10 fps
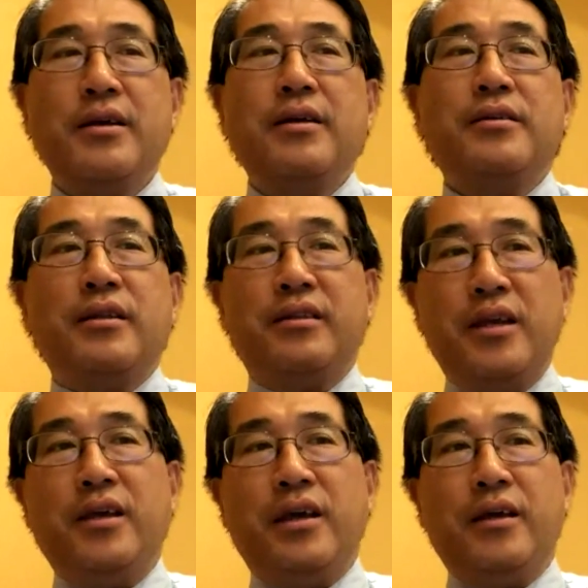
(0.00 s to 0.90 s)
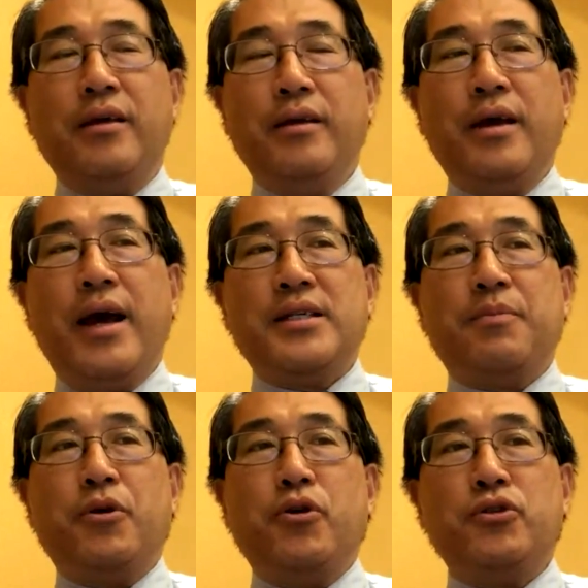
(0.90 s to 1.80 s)
the thinking as
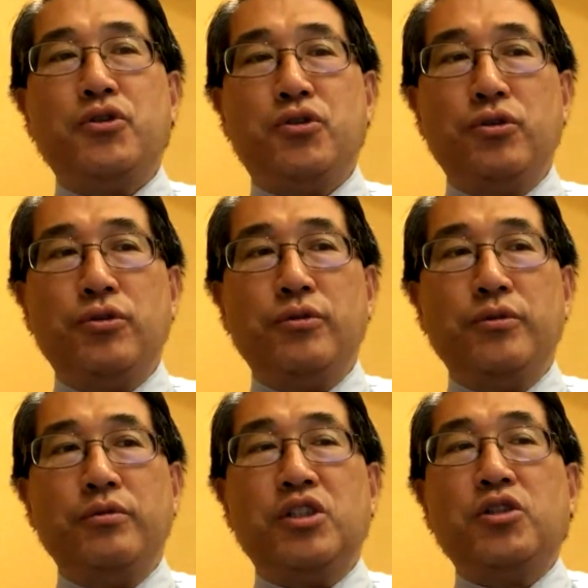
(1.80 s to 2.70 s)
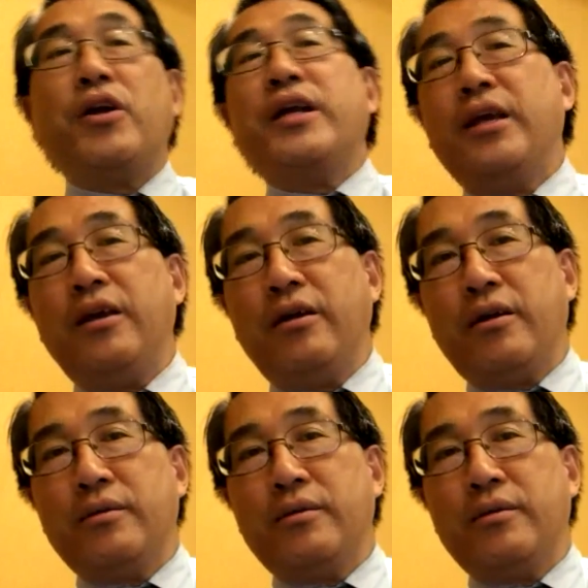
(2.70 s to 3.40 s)
opposed to starting here